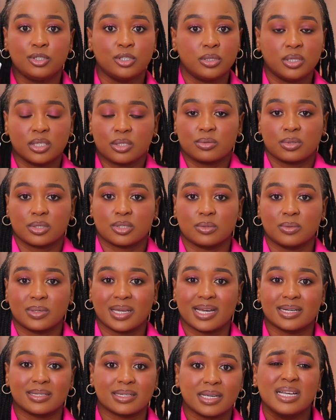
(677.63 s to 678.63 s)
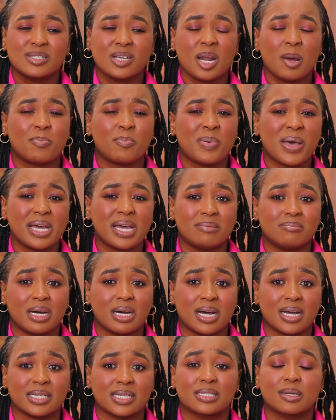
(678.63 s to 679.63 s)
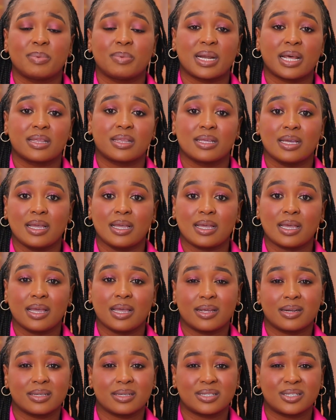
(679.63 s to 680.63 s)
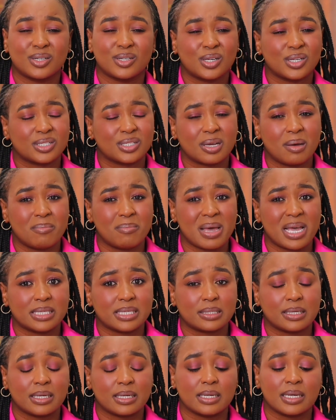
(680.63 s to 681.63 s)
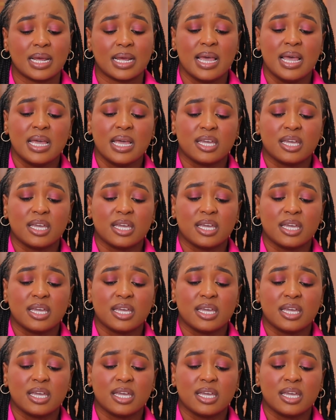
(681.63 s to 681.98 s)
This is what you'll get. It's not a bad mask, but I think it is just masculine.